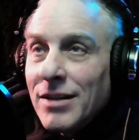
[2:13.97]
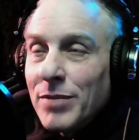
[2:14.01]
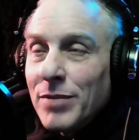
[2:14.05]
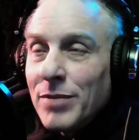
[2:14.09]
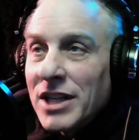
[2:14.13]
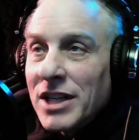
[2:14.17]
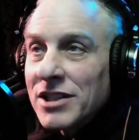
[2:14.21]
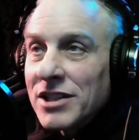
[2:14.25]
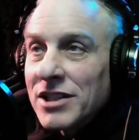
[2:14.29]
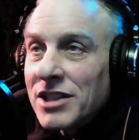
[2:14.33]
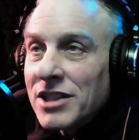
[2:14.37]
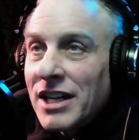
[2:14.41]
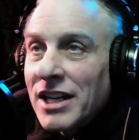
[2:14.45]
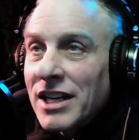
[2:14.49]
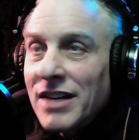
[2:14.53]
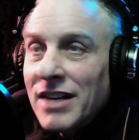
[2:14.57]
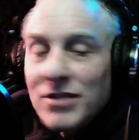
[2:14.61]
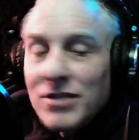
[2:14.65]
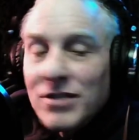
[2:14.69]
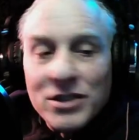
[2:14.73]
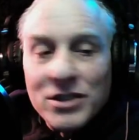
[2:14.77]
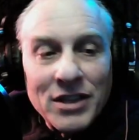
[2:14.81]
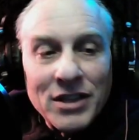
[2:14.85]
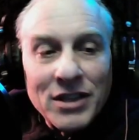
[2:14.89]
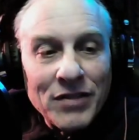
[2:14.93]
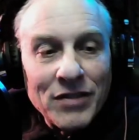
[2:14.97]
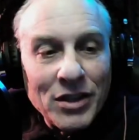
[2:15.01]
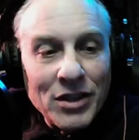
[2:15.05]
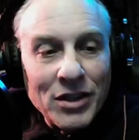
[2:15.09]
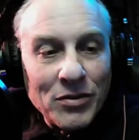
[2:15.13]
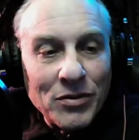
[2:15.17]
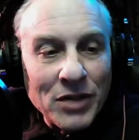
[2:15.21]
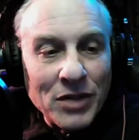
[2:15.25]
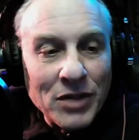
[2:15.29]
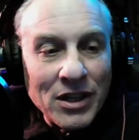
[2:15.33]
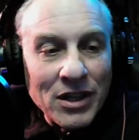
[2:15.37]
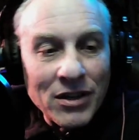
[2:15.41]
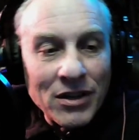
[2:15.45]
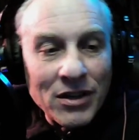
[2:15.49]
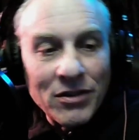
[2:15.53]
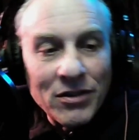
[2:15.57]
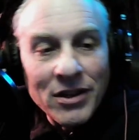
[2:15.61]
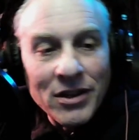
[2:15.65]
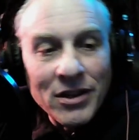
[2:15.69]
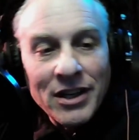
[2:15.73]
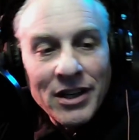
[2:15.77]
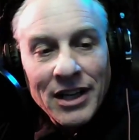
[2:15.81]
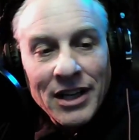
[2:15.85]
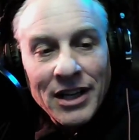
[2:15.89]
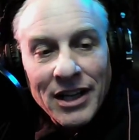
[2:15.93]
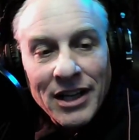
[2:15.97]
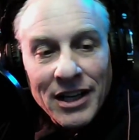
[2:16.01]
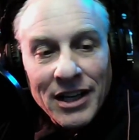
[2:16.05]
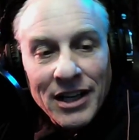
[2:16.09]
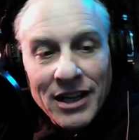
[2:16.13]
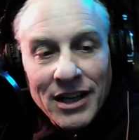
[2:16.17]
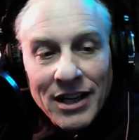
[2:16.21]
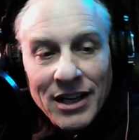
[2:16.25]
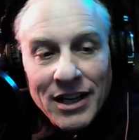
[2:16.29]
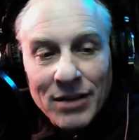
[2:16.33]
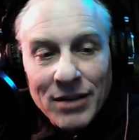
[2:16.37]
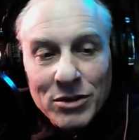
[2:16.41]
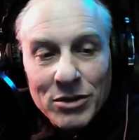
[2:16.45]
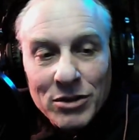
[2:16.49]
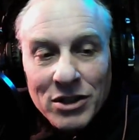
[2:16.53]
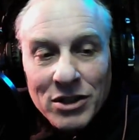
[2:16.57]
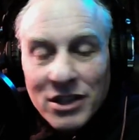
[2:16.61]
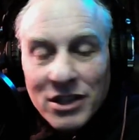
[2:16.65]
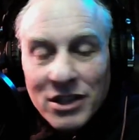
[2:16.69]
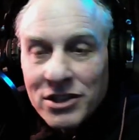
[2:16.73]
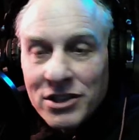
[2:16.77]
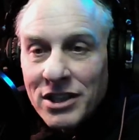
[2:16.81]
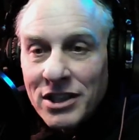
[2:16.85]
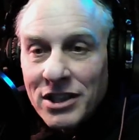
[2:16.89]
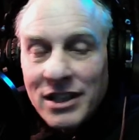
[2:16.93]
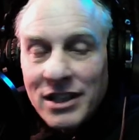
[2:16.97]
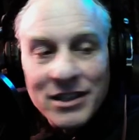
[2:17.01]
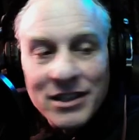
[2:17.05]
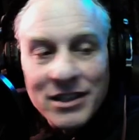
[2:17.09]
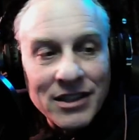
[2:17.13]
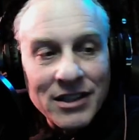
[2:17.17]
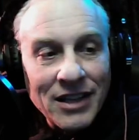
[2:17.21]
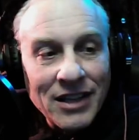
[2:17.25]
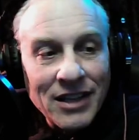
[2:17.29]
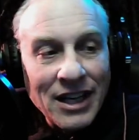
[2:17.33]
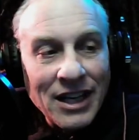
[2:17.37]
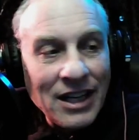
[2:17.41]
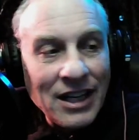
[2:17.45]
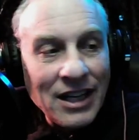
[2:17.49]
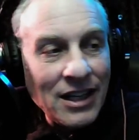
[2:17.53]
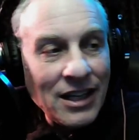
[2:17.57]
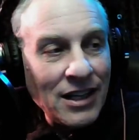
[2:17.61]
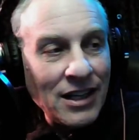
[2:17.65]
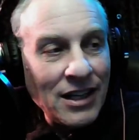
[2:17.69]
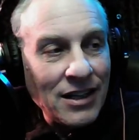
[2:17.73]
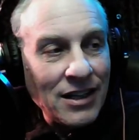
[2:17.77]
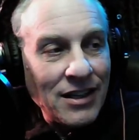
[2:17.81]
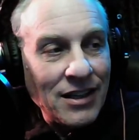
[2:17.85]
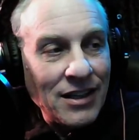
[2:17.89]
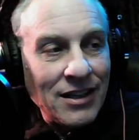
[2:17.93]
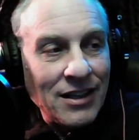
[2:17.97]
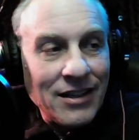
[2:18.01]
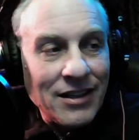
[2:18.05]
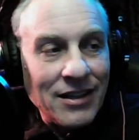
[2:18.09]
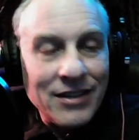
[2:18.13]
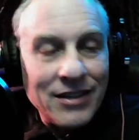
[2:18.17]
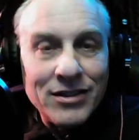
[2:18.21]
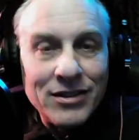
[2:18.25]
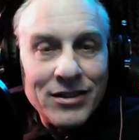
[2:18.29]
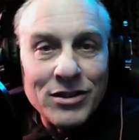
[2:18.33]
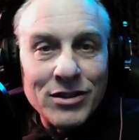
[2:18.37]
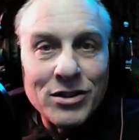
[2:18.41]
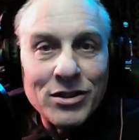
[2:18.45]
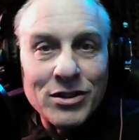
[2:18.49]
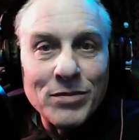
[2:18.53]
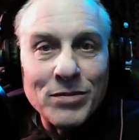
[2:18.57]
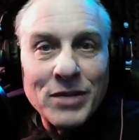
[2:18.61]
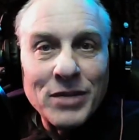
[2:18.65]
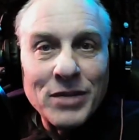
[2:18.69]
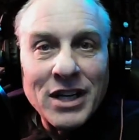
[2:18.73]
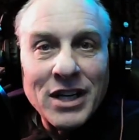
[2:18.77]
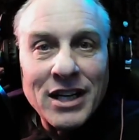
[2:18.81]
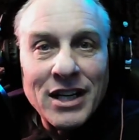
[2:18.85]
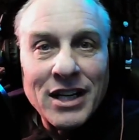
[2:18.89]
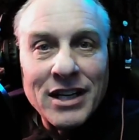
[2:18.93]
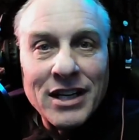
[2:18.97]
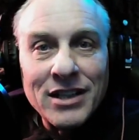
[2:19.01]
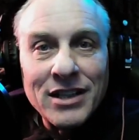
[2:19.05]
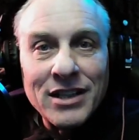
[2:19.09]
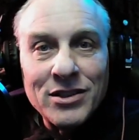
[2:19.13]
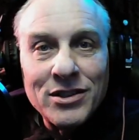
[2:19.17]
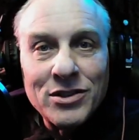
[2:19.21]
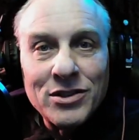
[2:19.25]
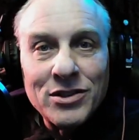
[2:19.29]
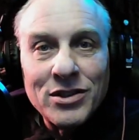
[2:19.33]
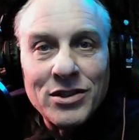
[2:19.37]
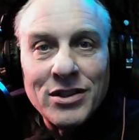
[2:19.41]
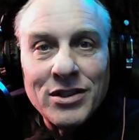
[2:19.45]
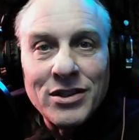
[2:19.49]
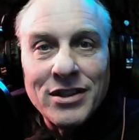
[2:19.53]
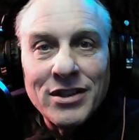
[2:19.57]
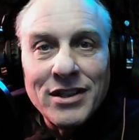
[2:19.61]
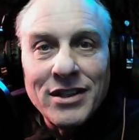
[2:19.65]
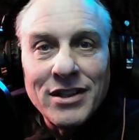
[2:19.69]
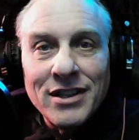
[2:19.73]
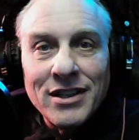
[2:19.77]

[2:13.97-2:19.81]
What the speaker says: because I have a 7300 and I was listening today to some guys